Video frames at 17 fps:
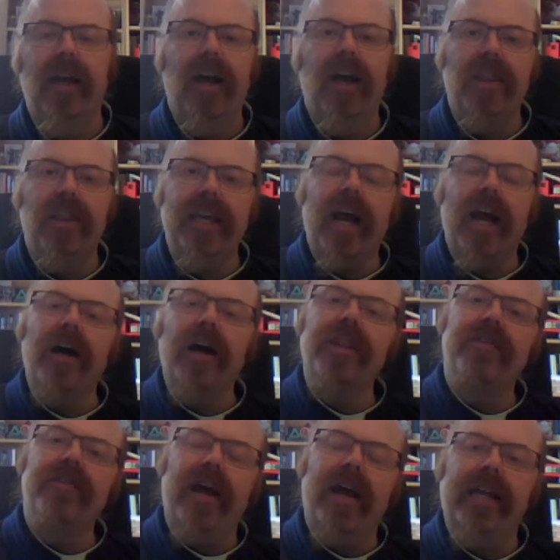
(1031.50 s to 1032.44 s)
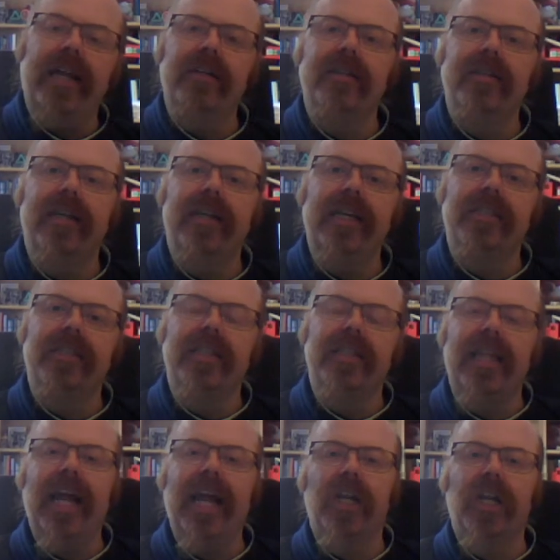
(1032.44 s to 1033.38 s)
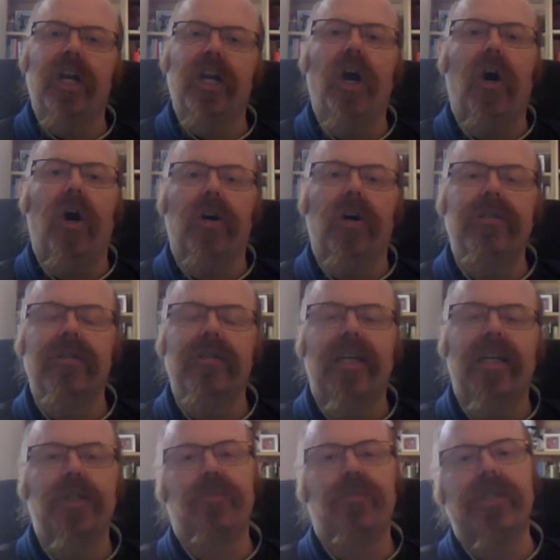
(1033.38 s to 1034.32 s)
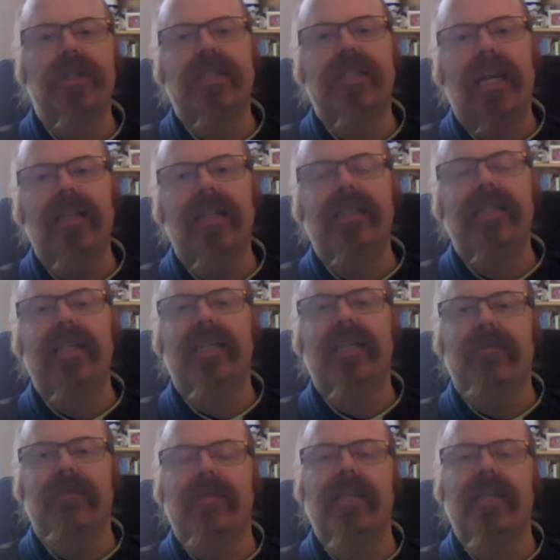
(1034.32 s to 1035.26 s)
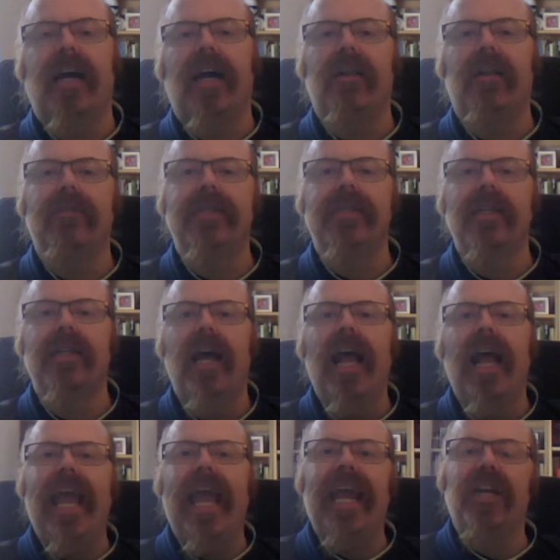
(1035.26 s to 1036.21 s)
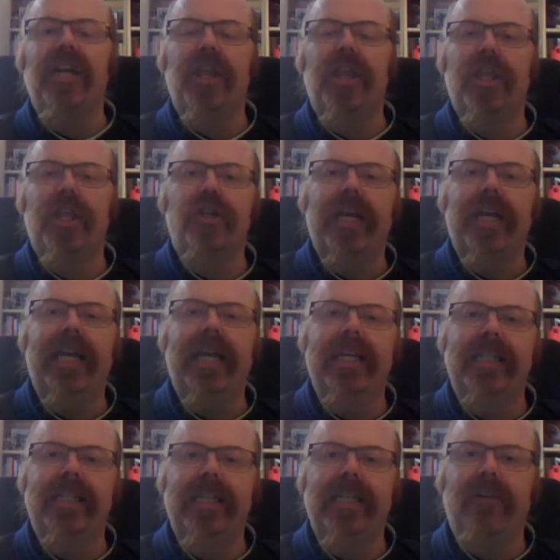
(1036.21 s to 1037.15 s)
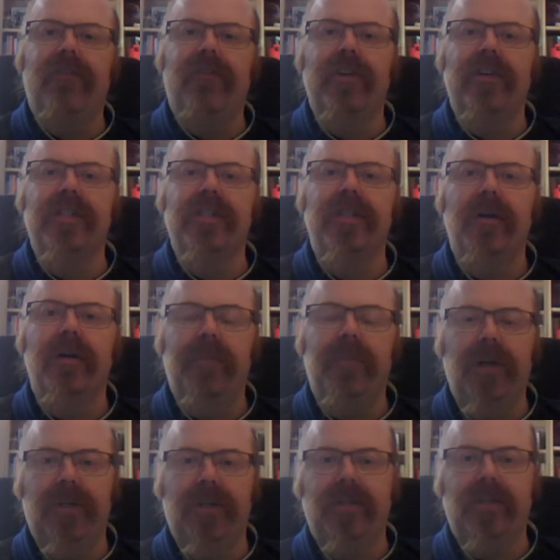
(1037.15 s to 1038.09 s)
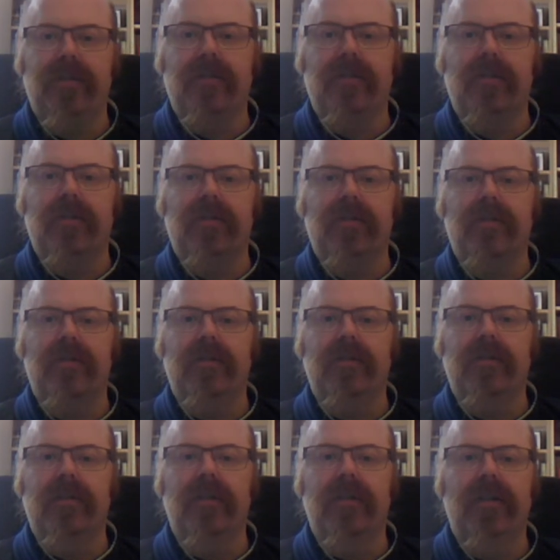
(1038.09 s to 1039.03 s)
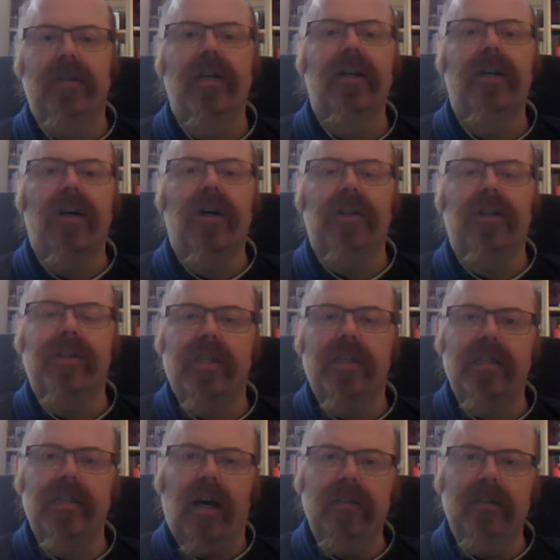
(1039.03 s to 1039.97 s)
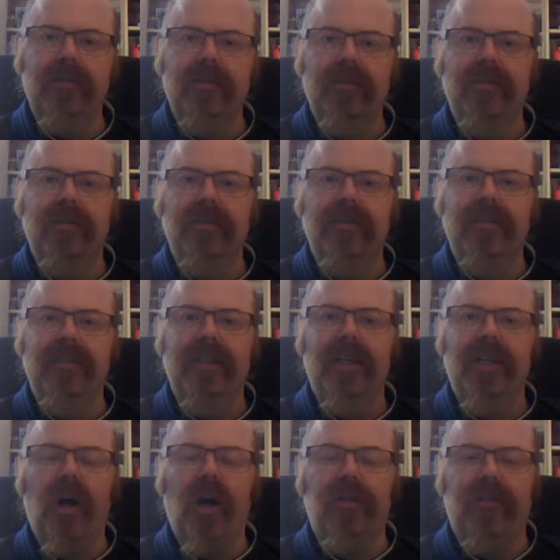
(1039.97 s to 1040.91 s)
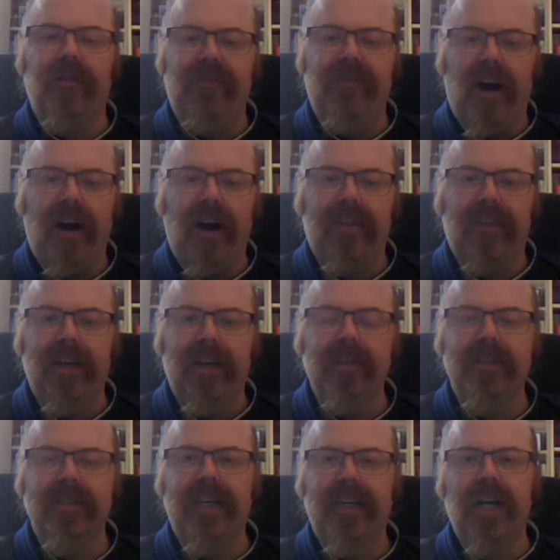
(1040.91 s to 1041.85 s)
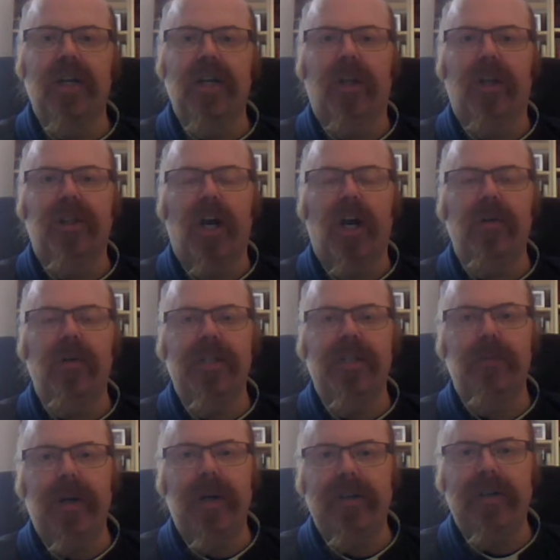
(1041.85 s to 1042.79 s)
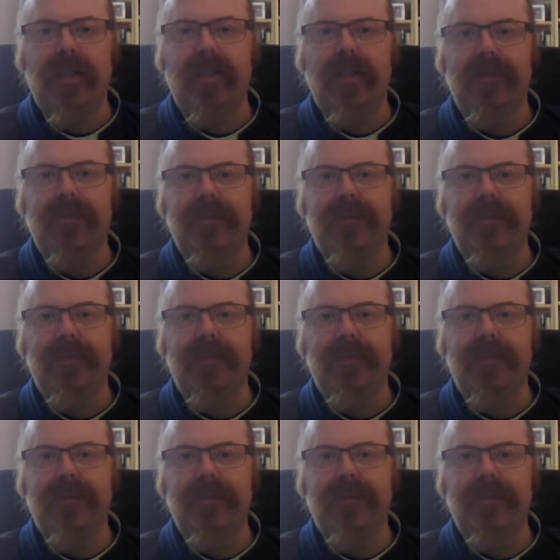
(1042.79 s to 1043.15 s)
The other end is that God has presented themselves in three different persons. God the Son, God the Father, and God the Holy Spirit.